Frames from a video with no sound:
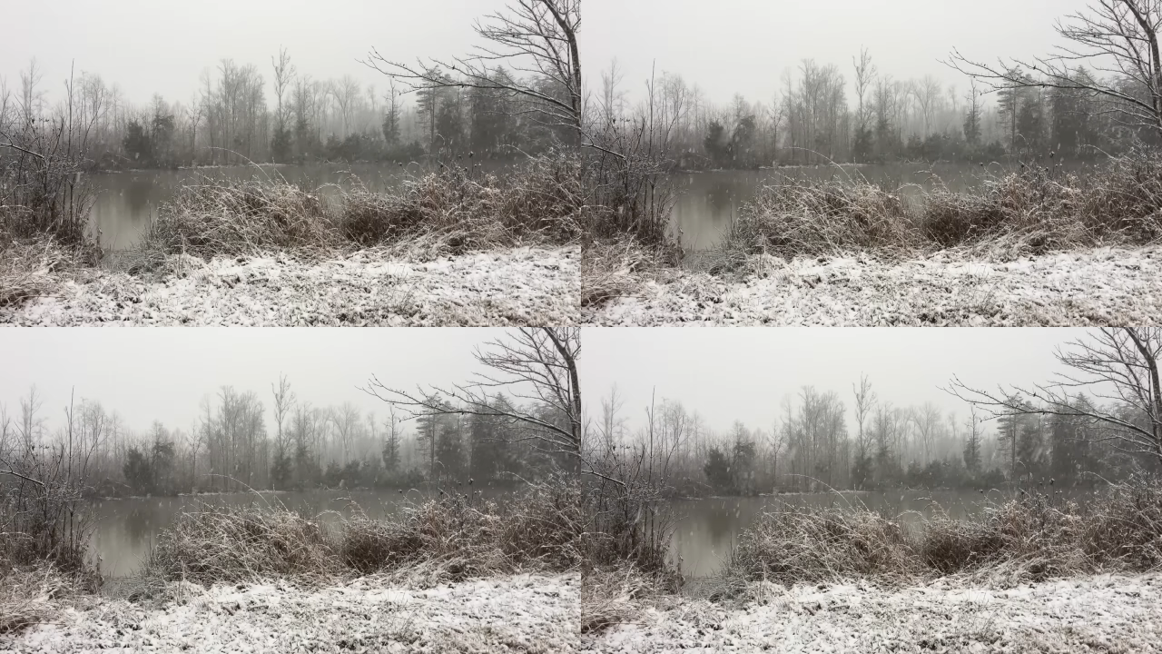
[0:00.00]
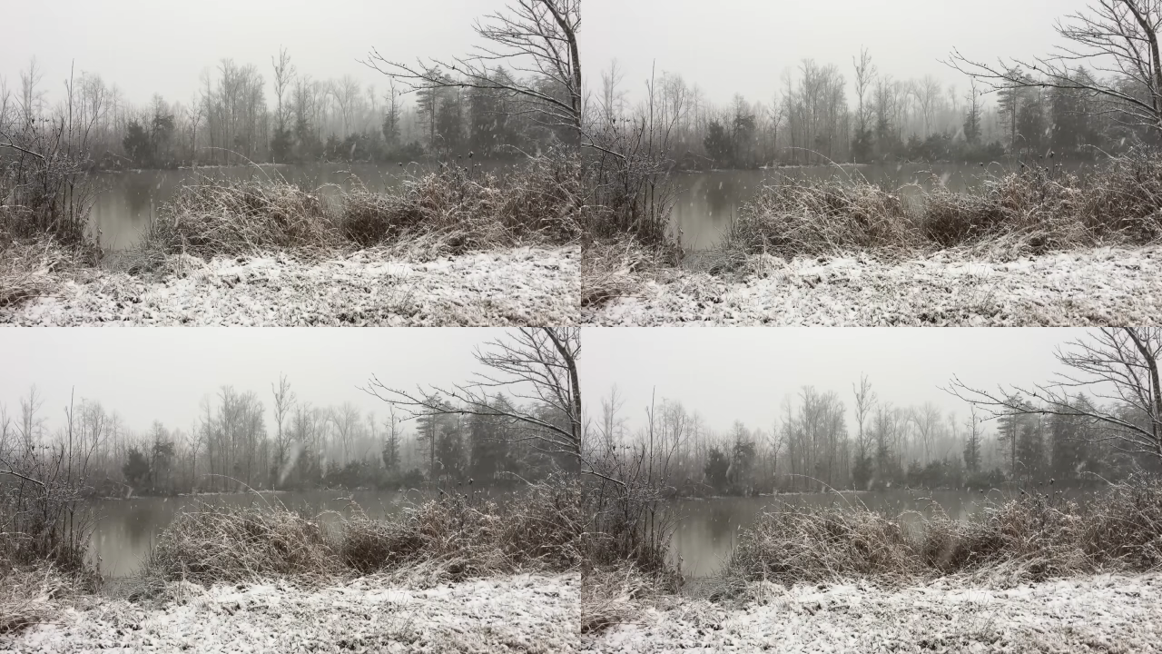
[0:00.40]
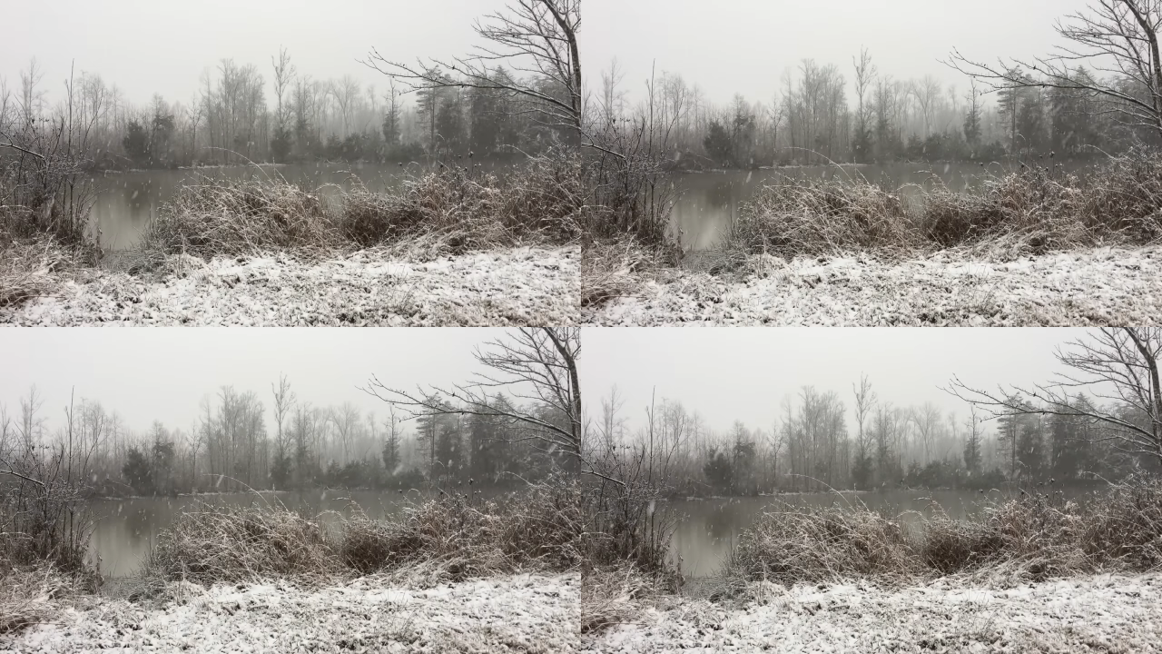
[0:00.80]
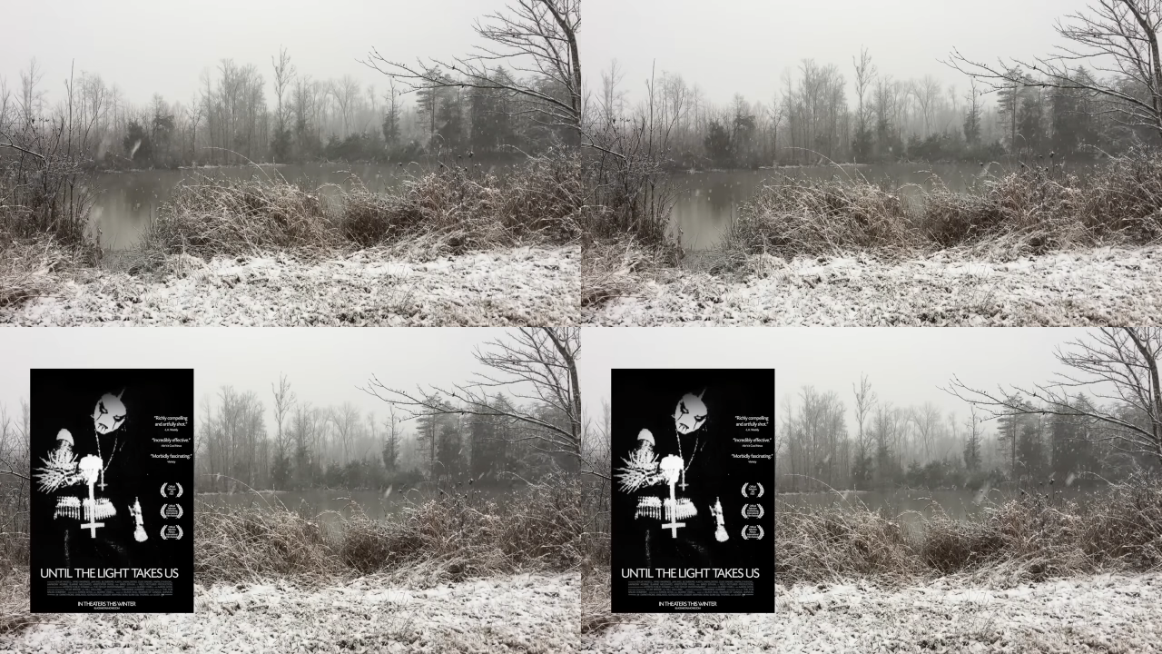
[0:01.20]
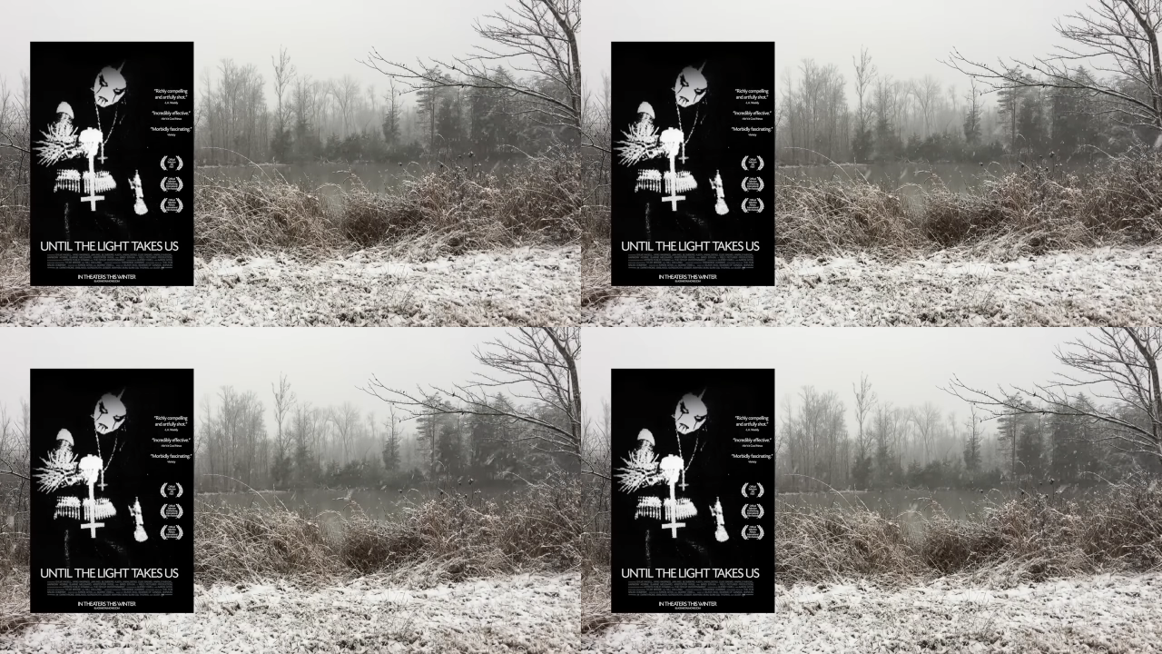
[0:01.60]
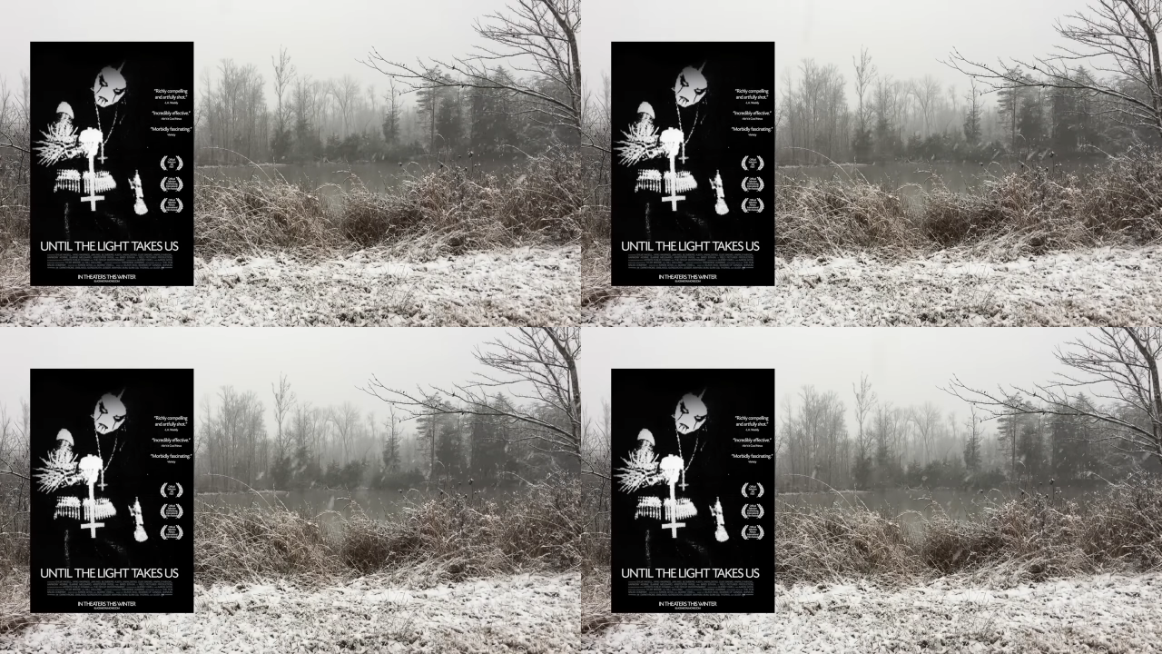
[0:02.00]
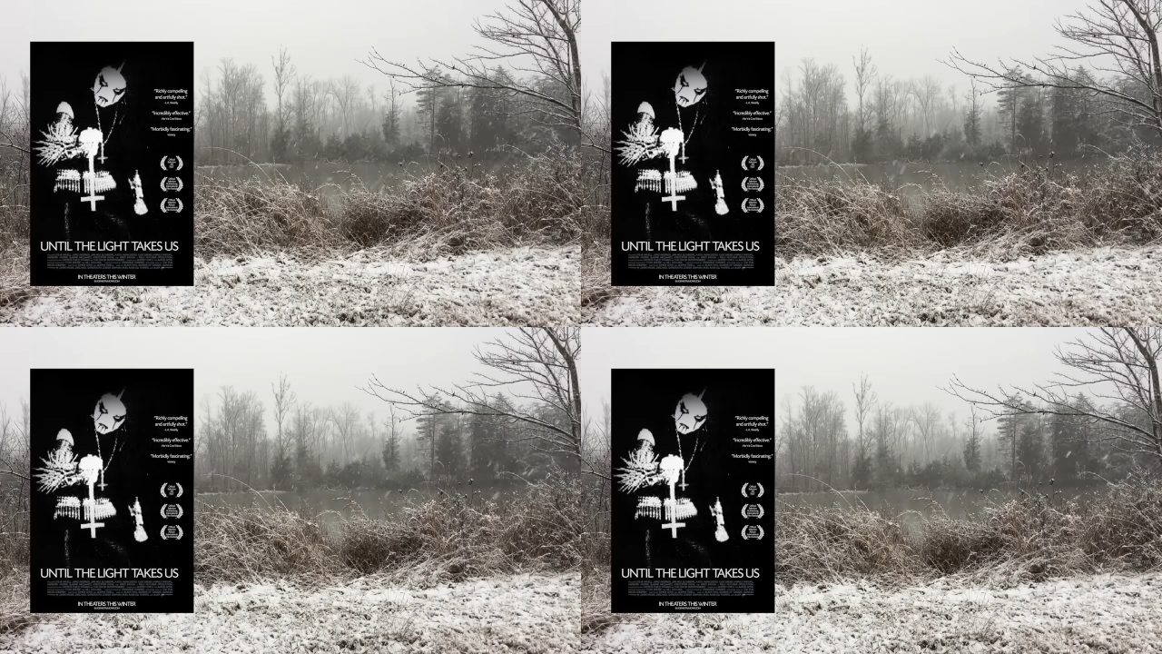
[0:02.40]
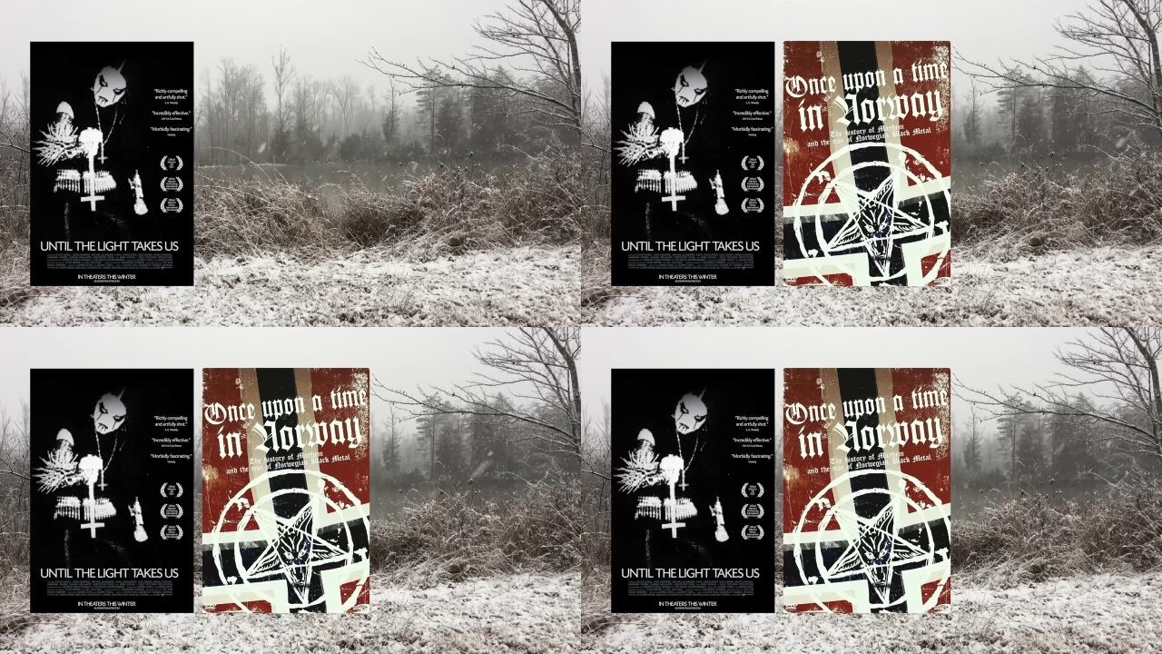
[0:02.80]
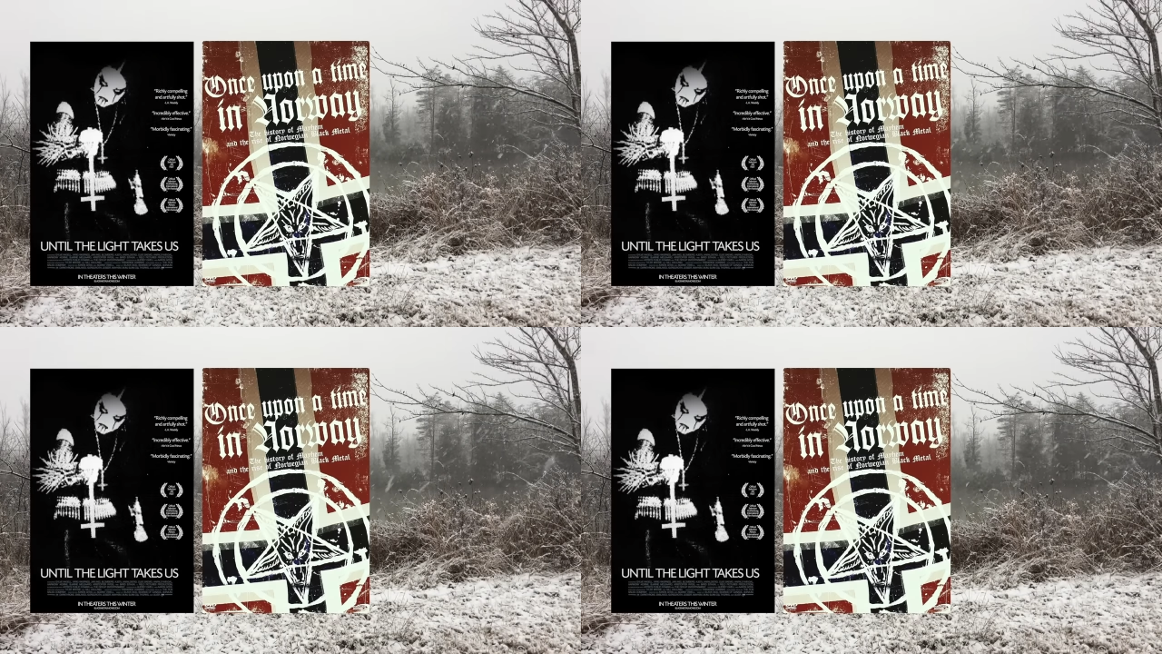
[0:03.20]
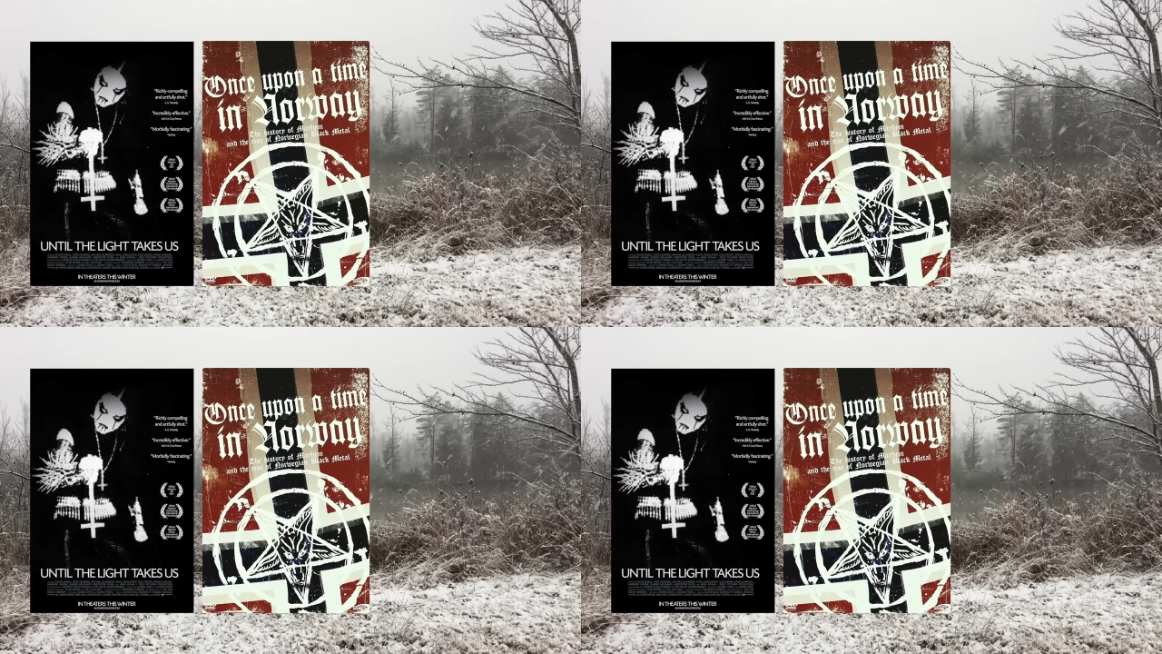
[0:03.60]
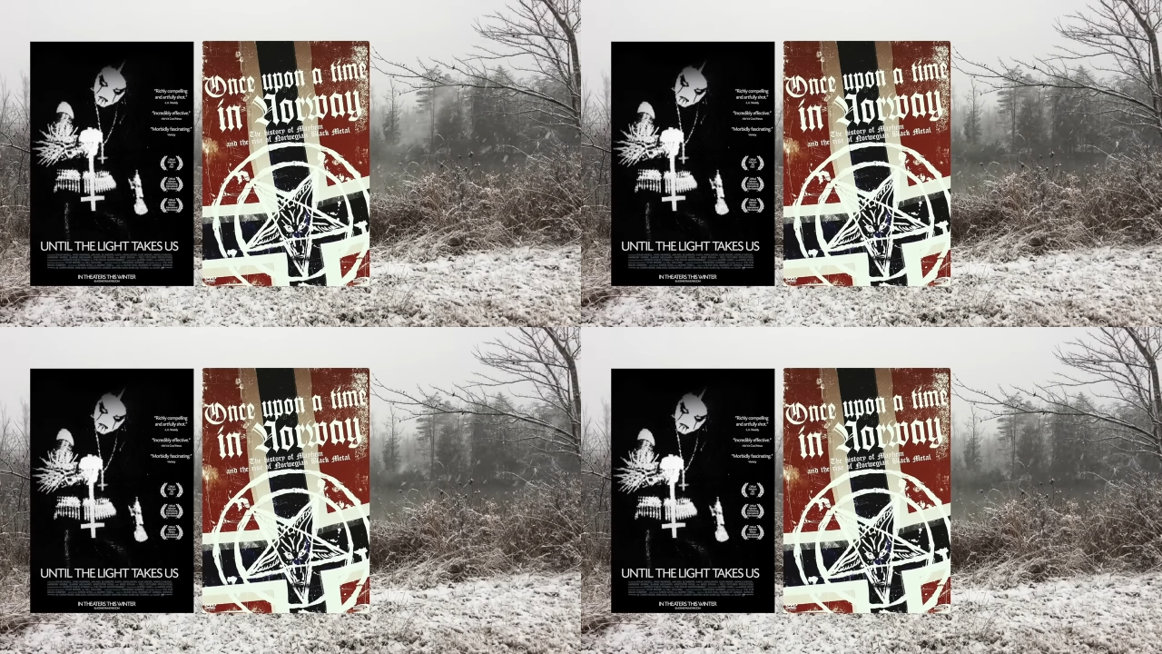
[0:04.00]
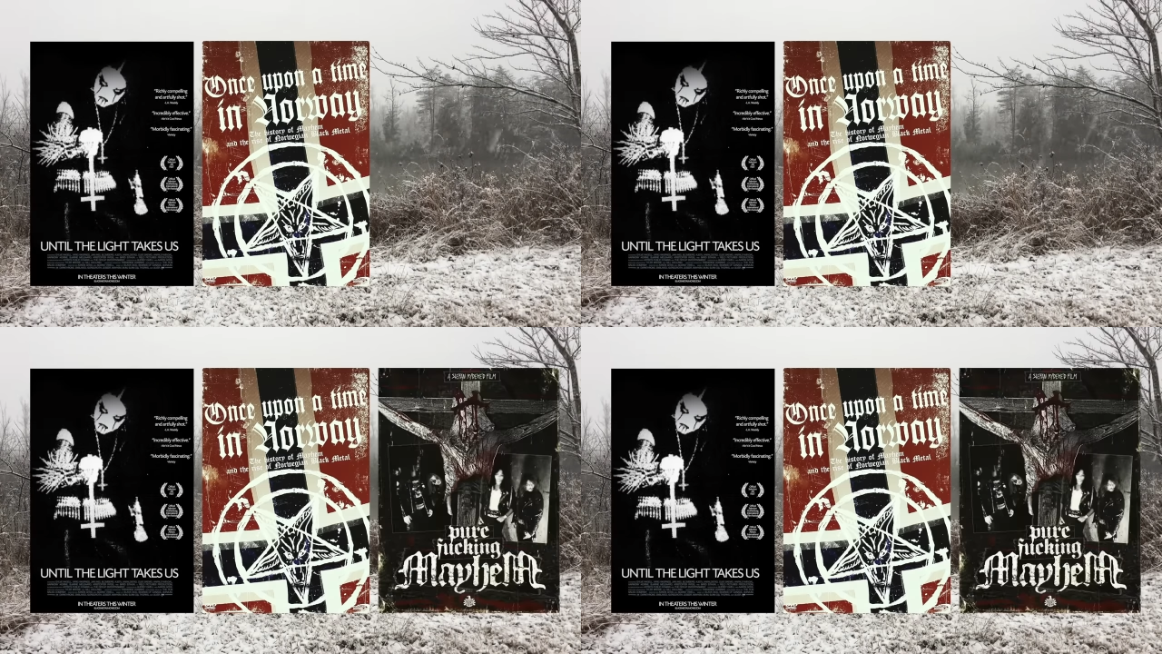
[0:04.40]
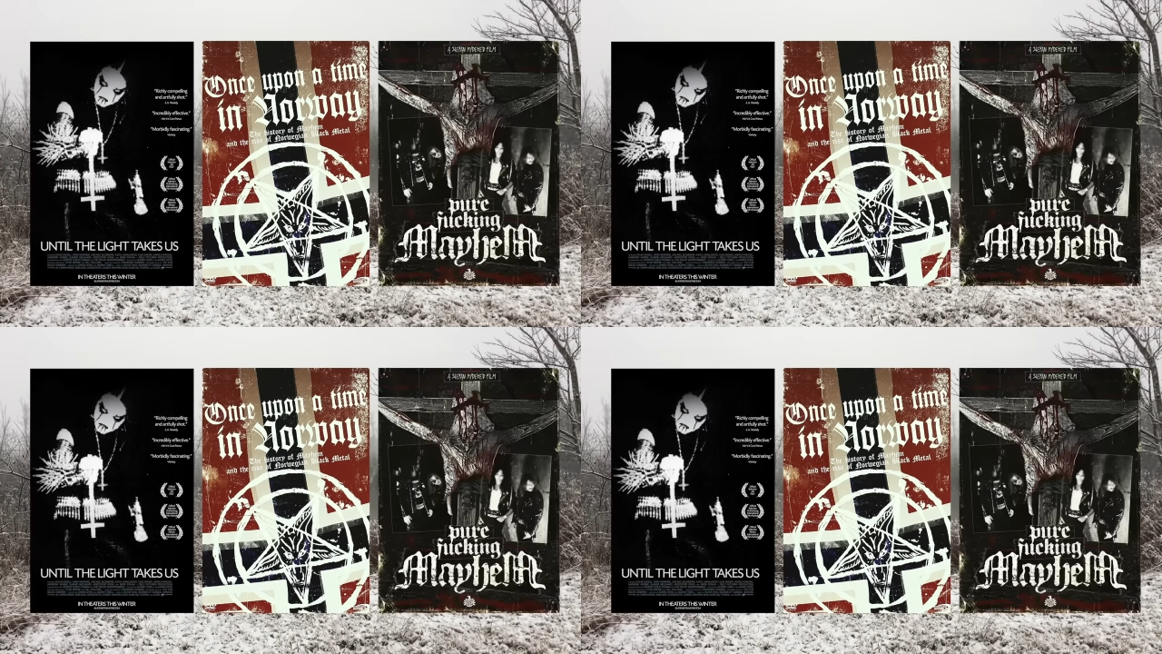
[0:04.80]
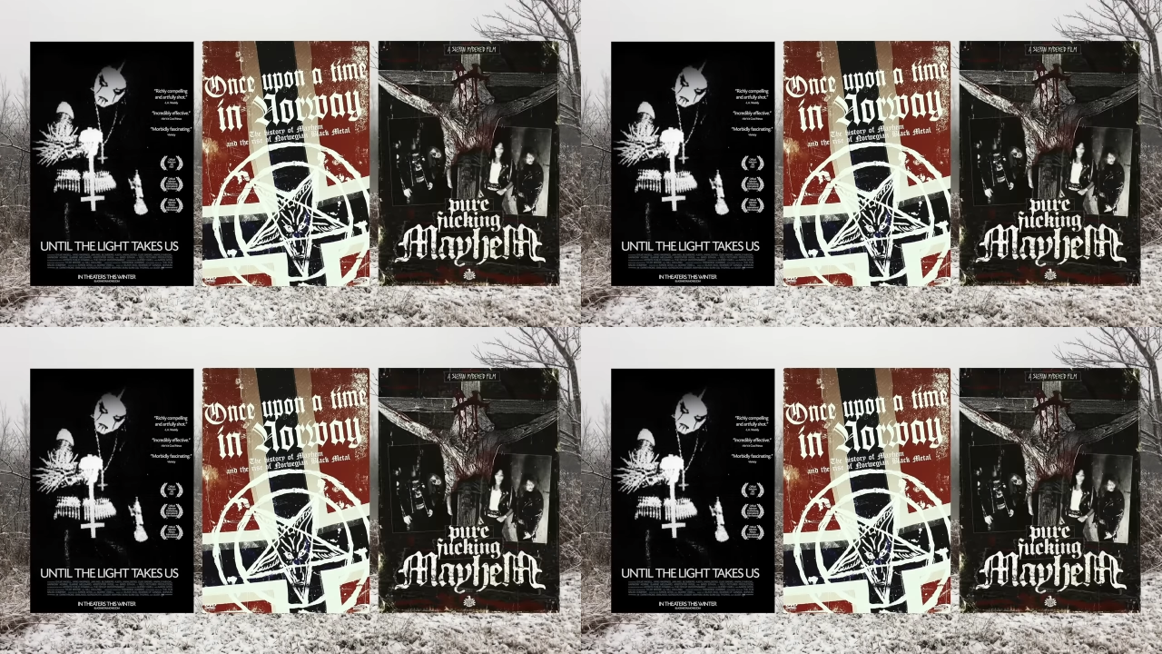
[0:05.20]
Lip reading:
Nobody's mouth can be seen.